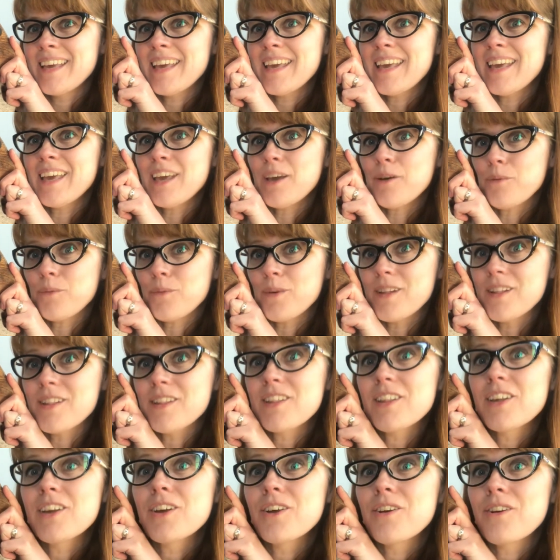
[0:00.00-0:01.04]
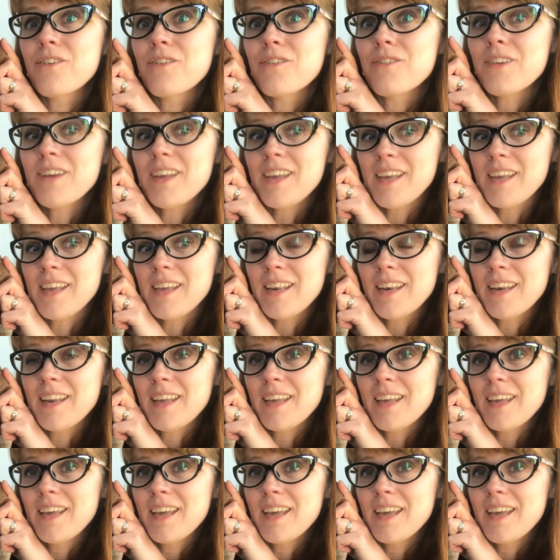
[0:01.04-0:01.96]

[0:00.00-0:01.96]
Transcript: It was green.